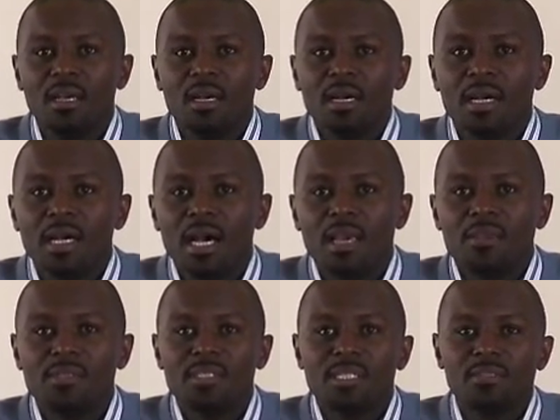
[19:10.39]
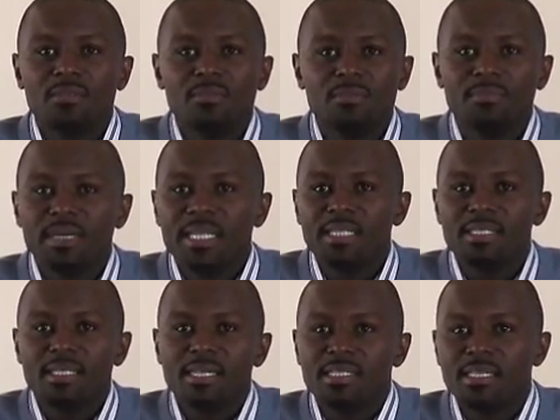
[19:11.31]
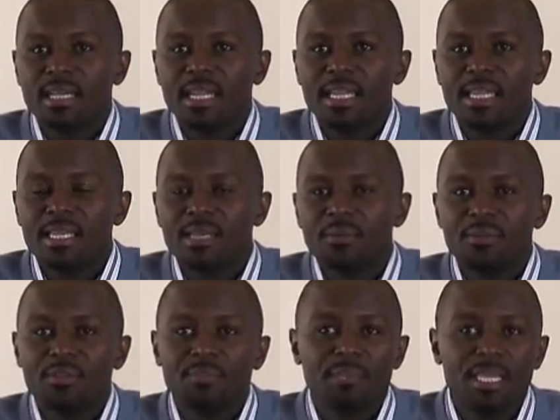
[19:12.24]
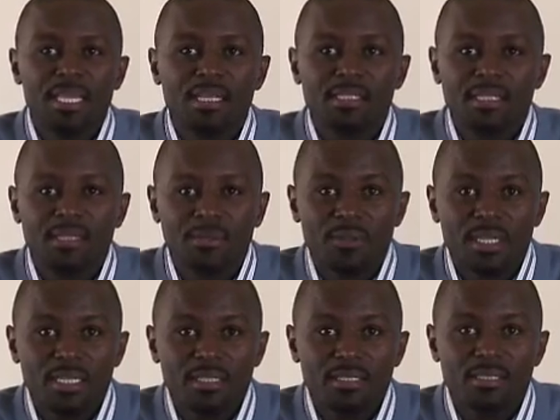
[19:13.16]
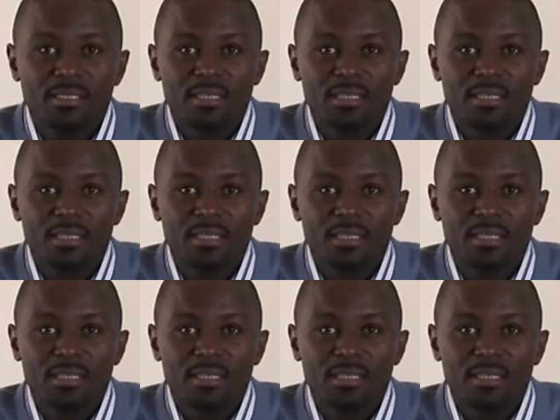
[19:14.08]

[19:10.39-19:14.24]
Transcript: you start by discussing an idea with your peers and colleagues,